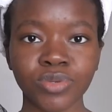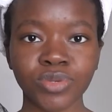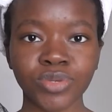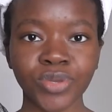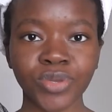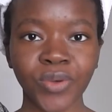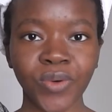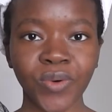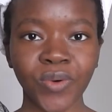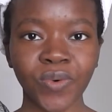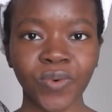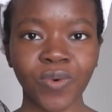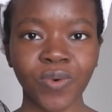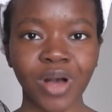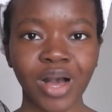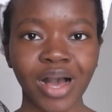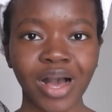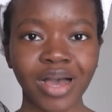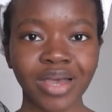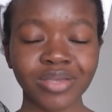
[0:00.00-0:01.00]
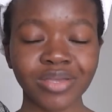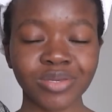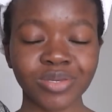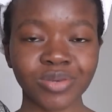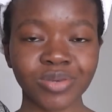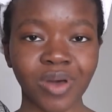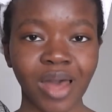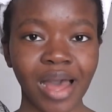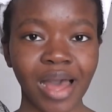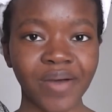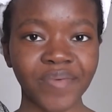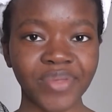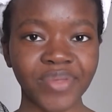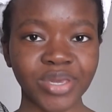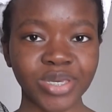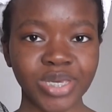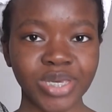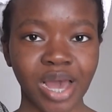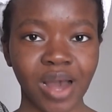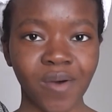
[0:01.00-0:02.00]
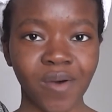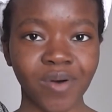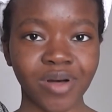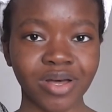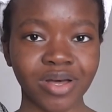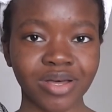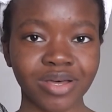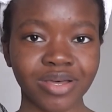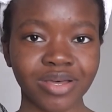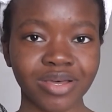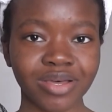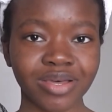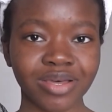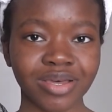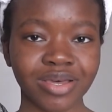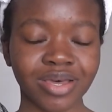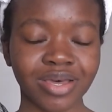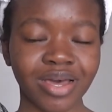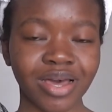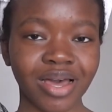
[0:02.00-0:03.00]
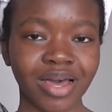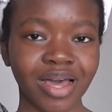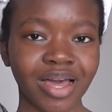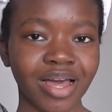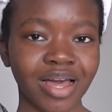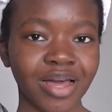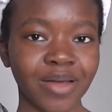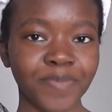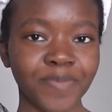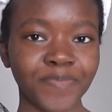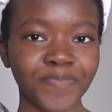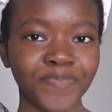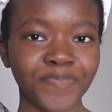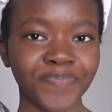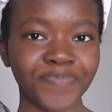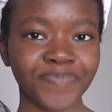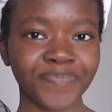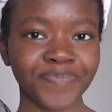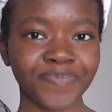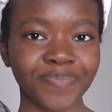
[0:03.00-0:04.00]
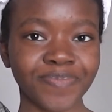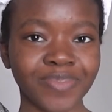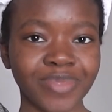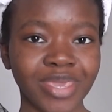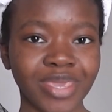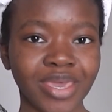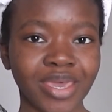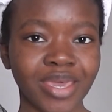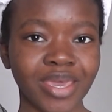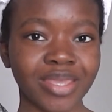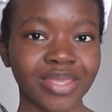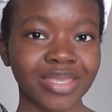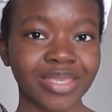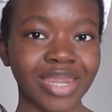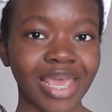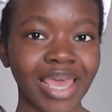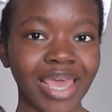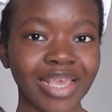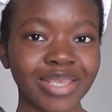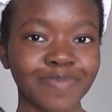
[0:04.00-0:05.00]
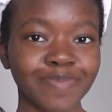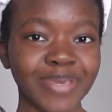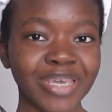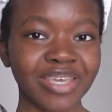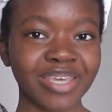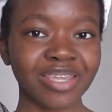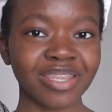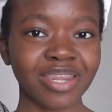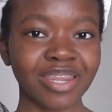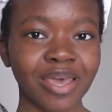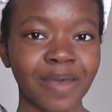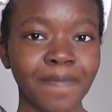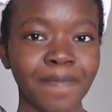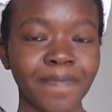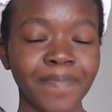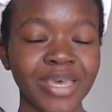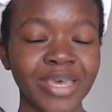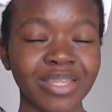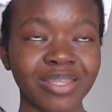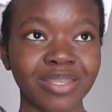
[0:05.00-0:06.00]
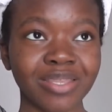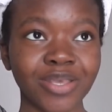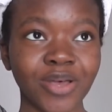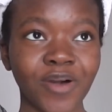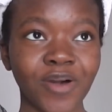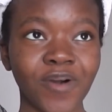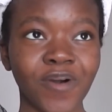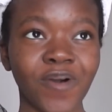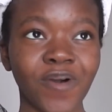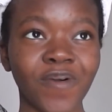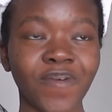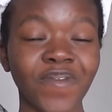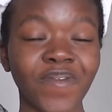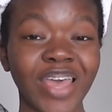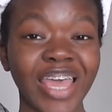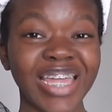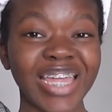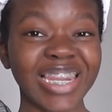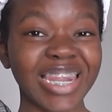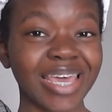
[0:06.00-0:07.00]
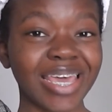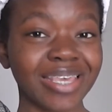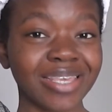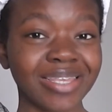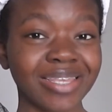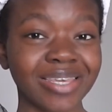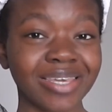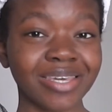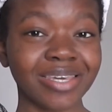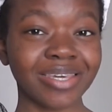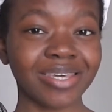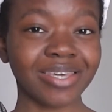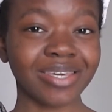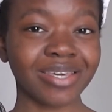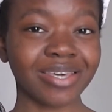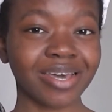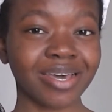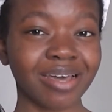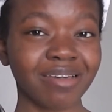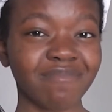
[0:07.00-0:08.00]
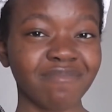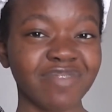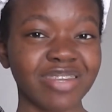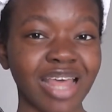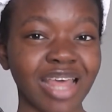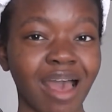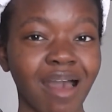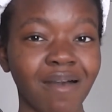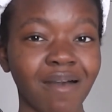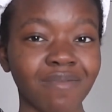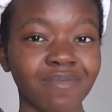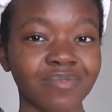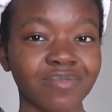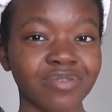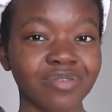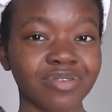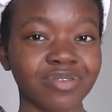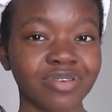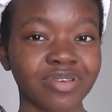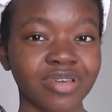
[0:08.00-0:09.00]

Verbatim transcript: So I just got out of the shower. Um, today has been a bit of a lazy, kind of down